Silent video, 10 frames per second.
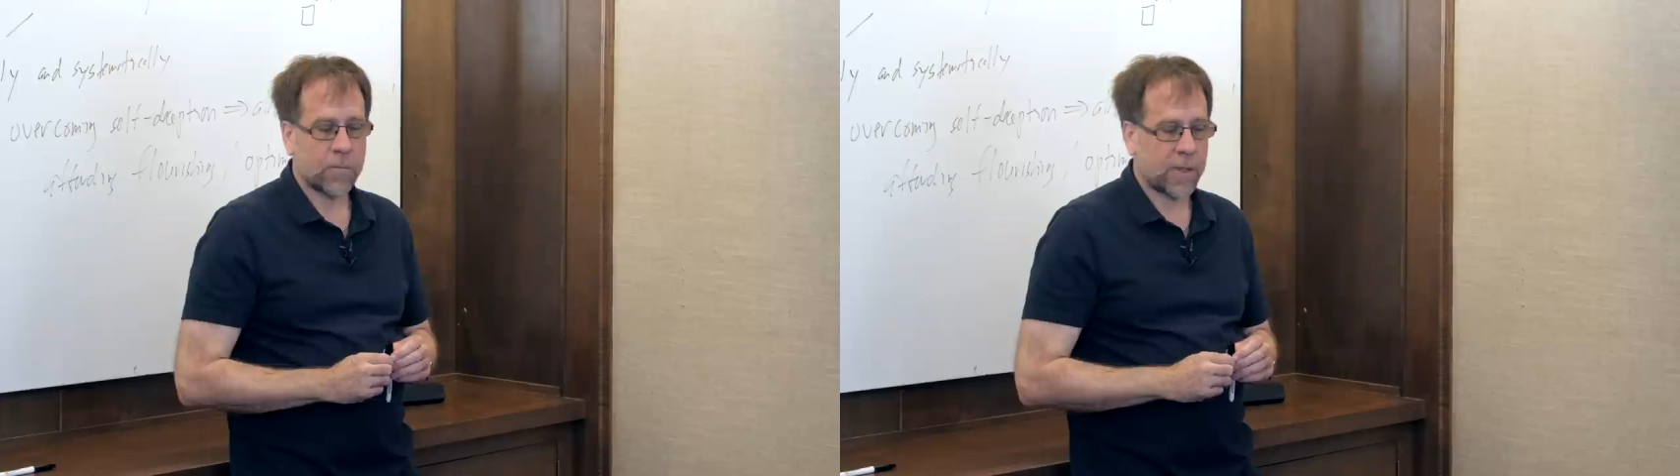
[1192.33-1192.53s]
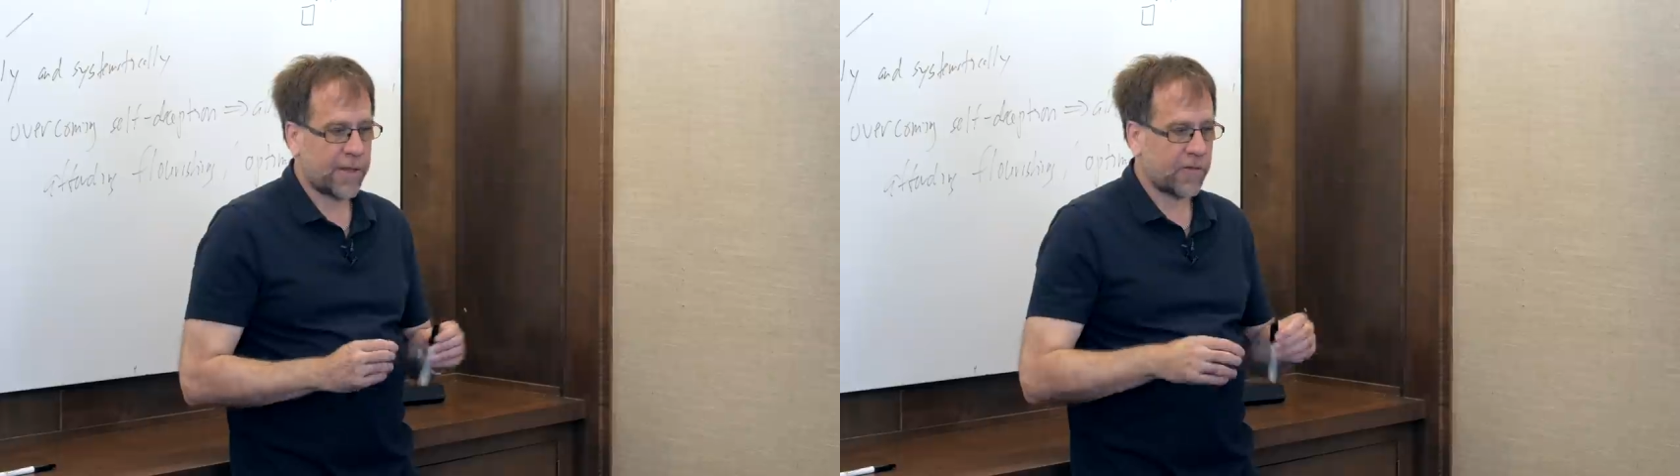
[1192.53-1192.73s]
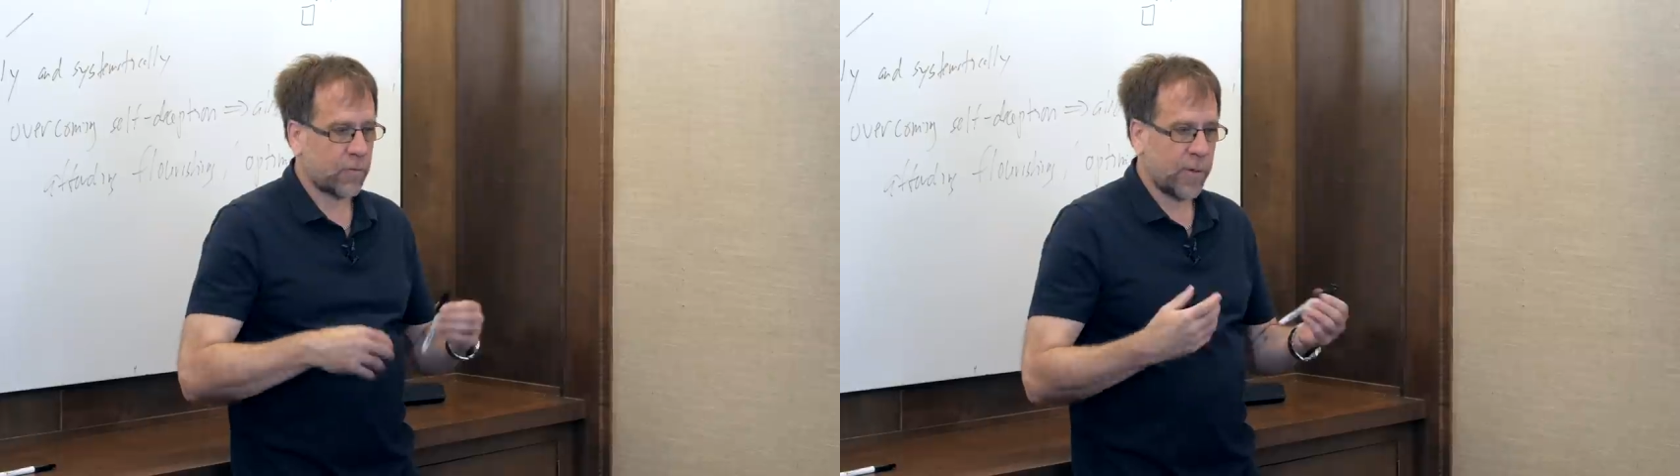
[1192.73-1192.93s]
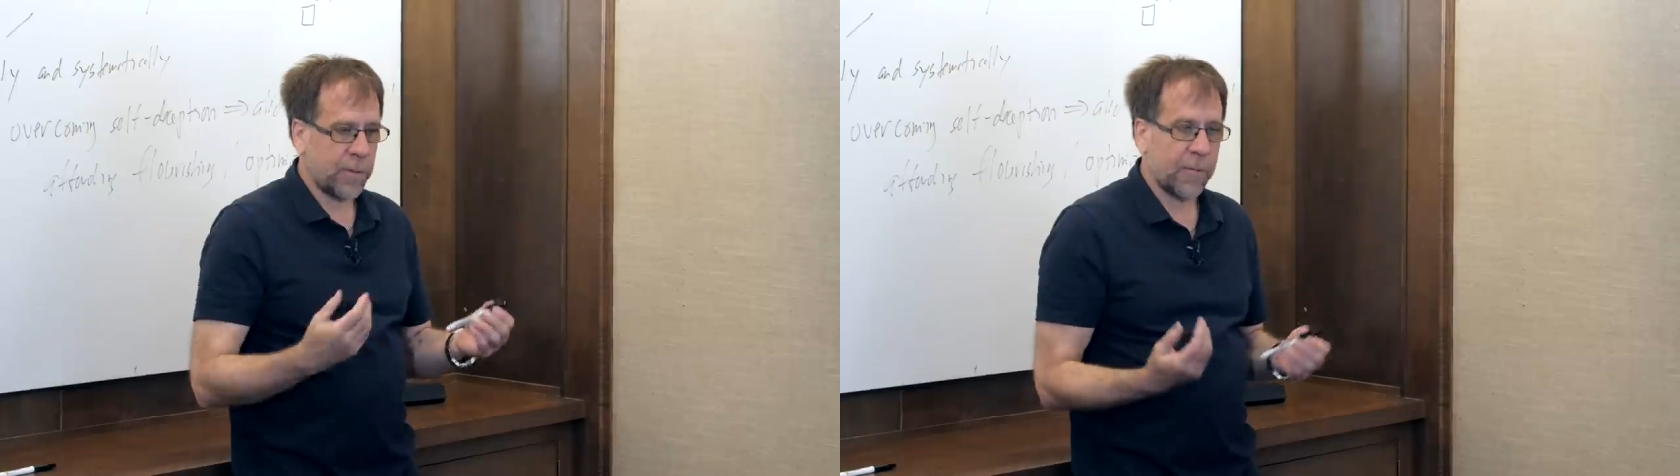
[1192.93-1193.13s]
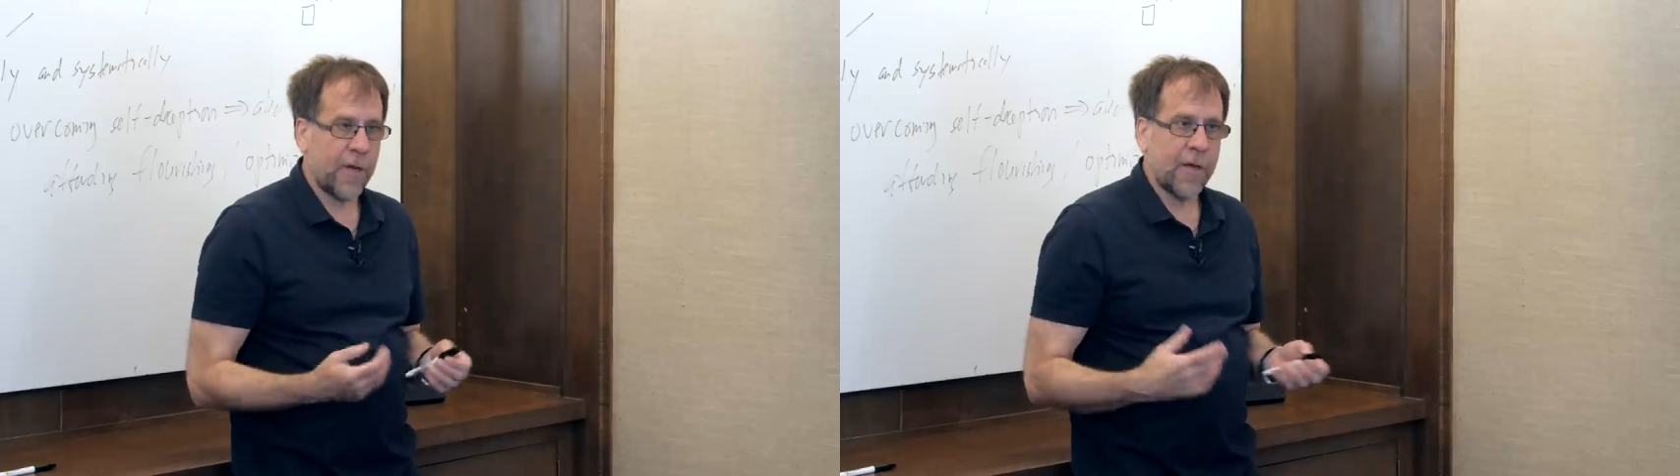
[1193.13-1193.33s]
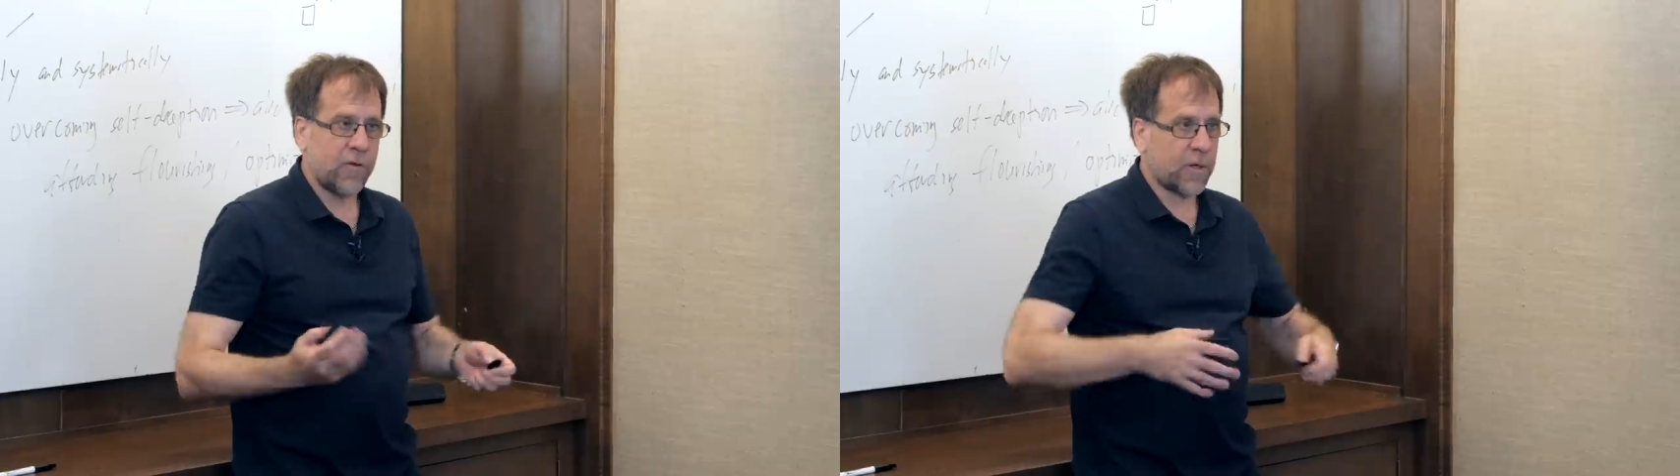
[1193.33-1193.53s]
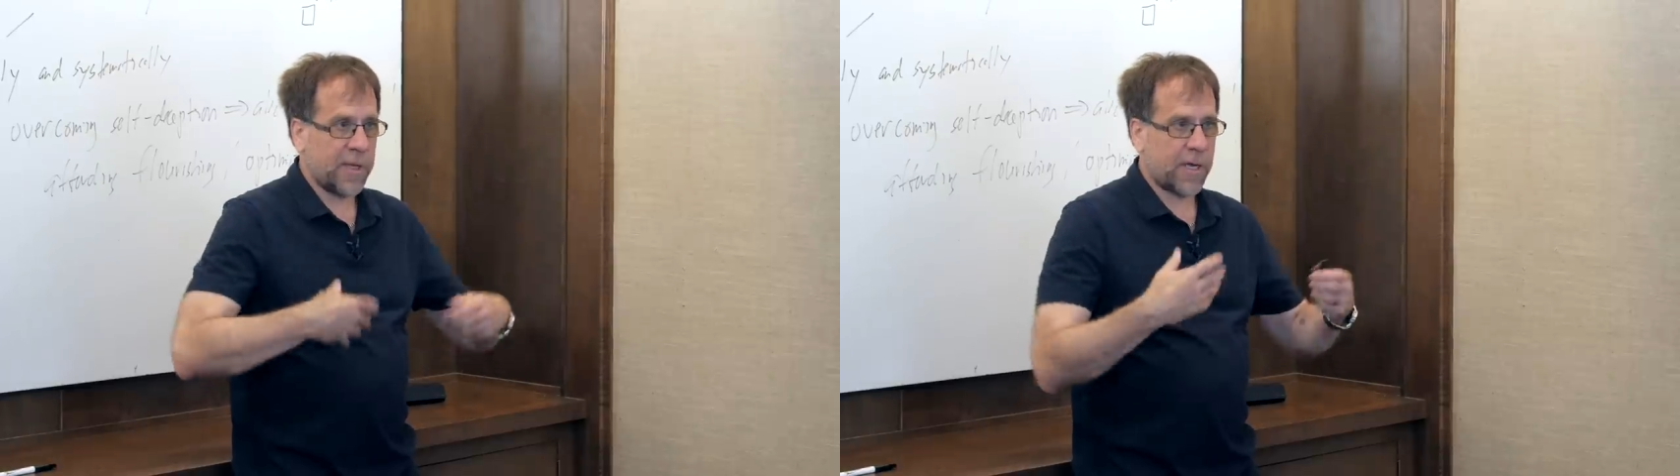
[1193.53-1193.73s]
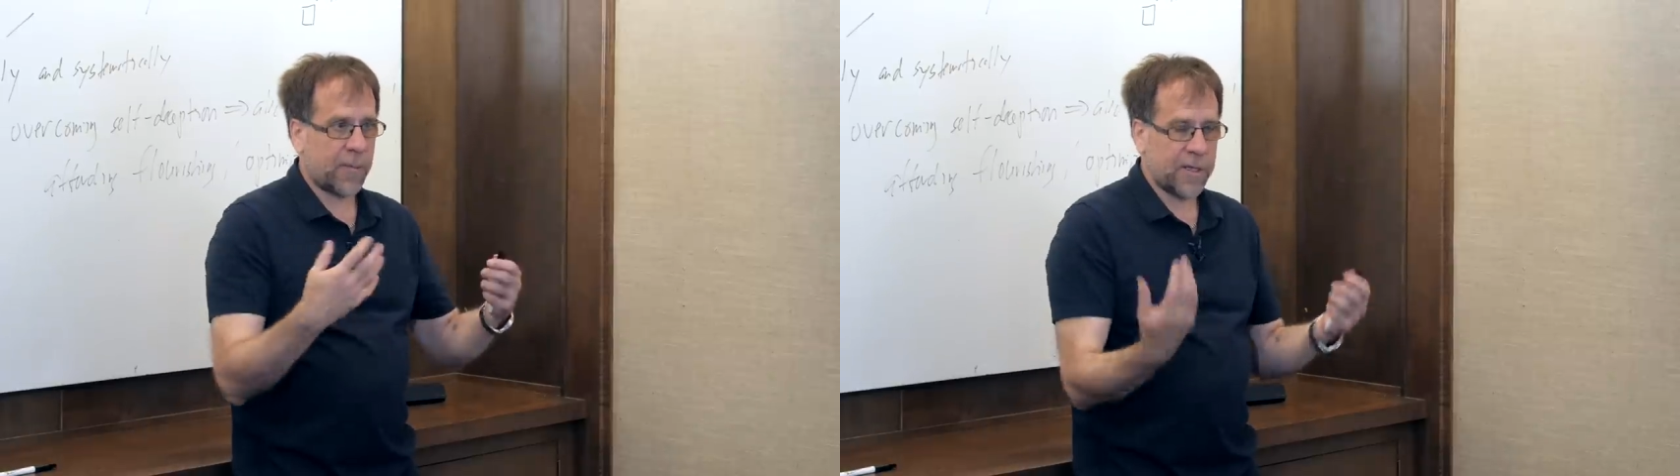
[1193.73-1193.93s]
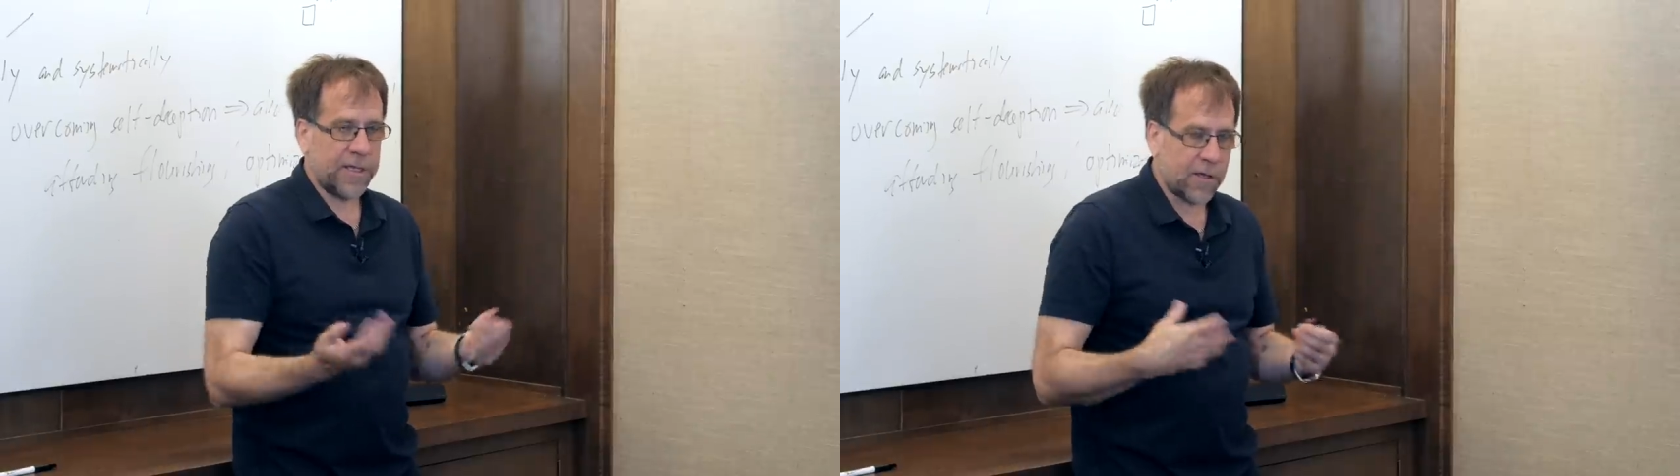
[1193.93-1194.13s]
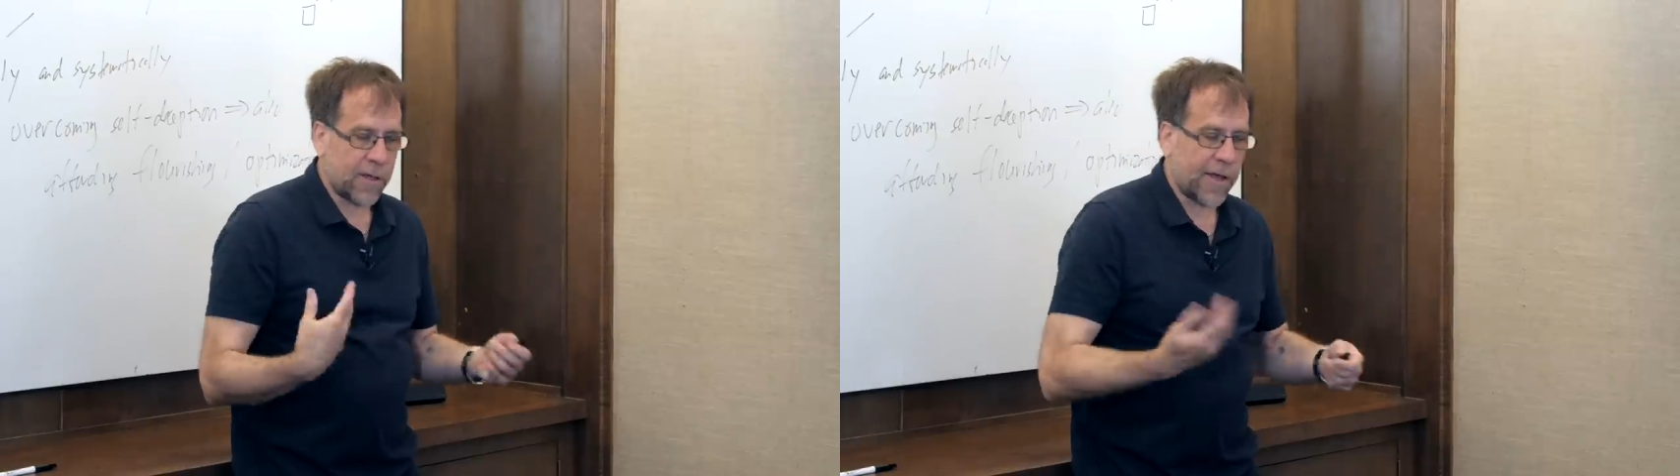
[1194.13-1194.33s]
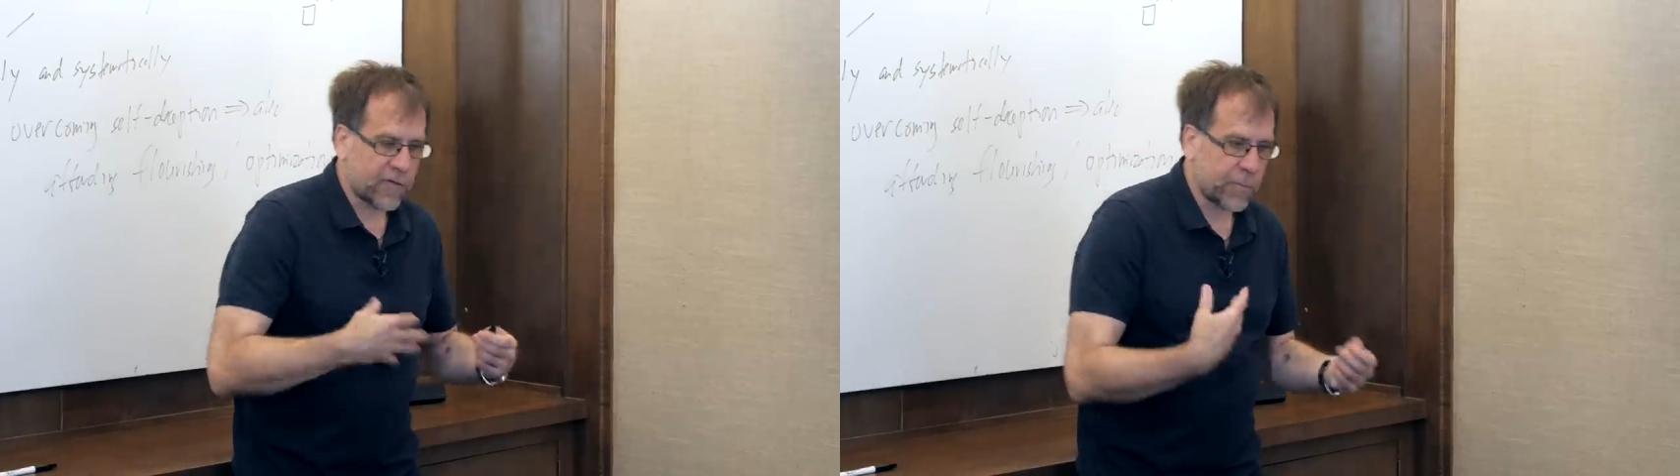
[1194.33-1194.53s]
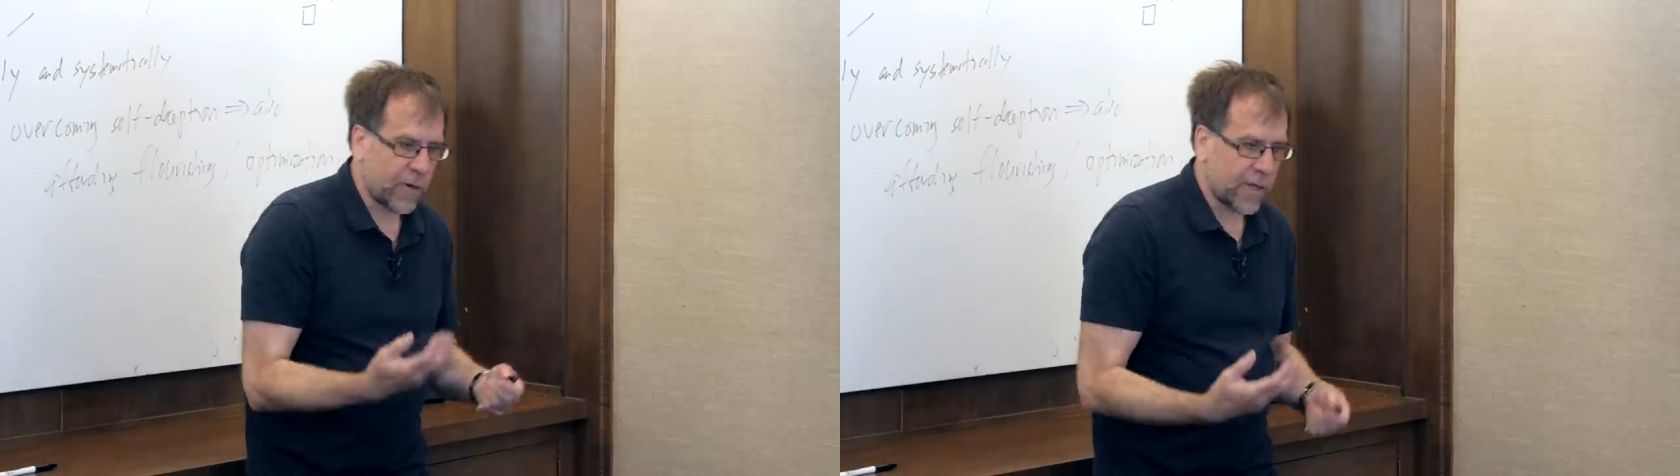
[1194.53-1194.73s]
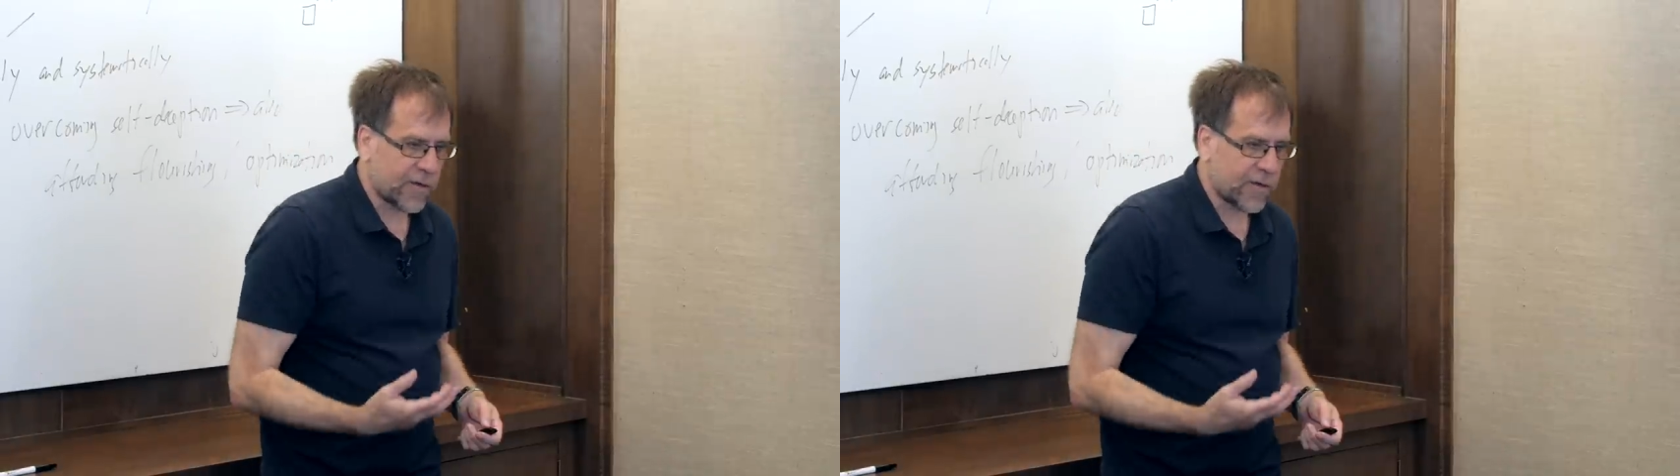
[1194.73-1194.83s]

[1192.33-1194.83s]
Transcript: Okay, that's what we mean. You can become a legal expert,